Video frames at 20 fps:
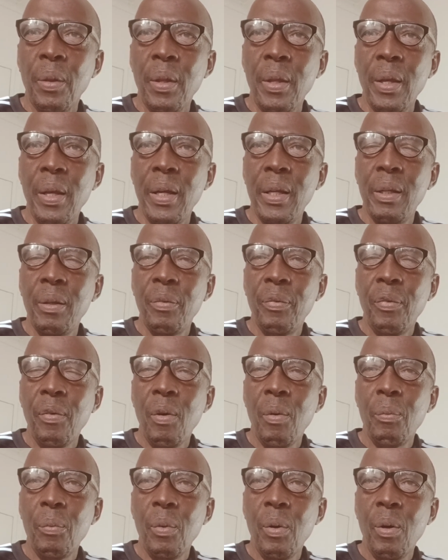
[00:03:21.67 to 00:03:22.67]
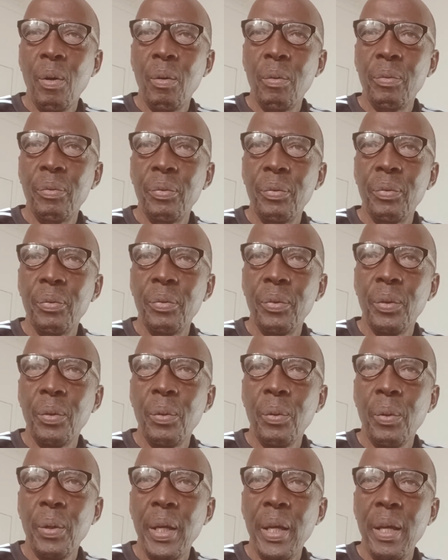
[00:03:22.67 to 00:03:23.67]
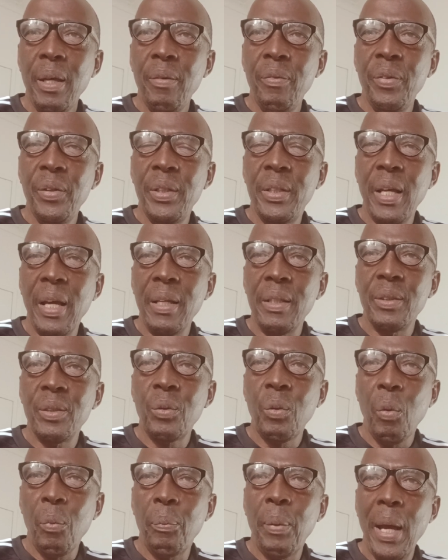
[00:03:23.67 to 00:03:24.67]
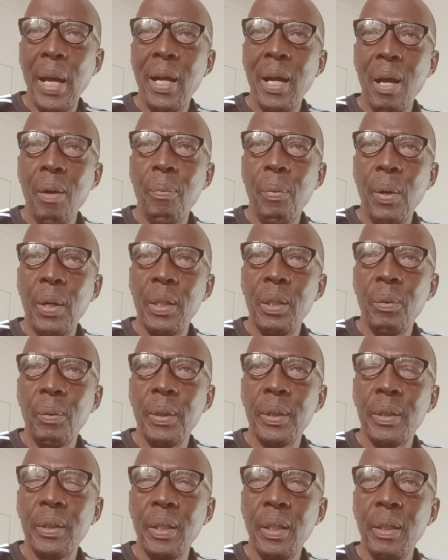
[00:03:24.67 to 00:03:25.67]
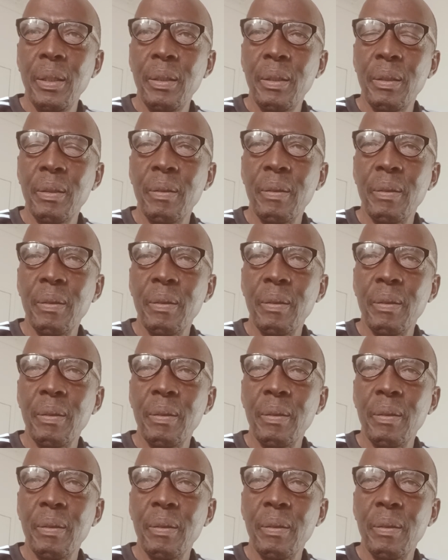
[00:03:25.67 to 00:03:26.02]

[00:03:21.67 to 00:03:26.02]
any form of, evidence to back up what he was saying.